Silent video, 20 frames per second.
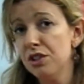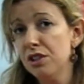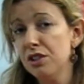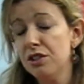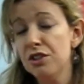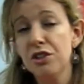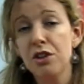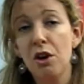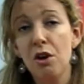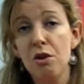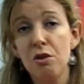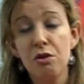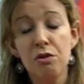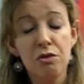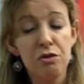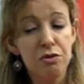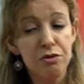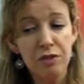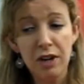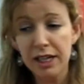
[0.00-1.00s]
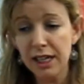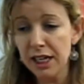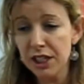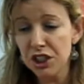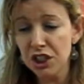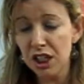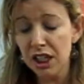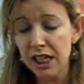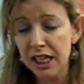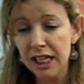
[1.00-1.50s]
So
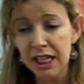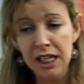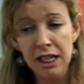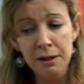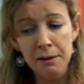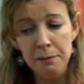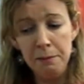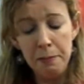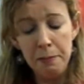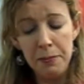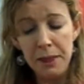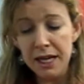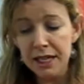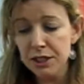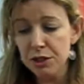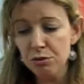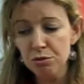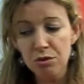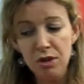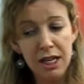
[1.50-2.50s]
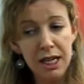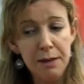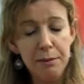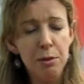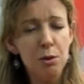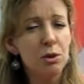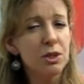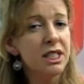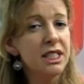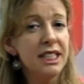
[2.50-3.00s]
financially, it's really
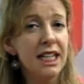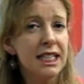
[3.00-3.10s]
important.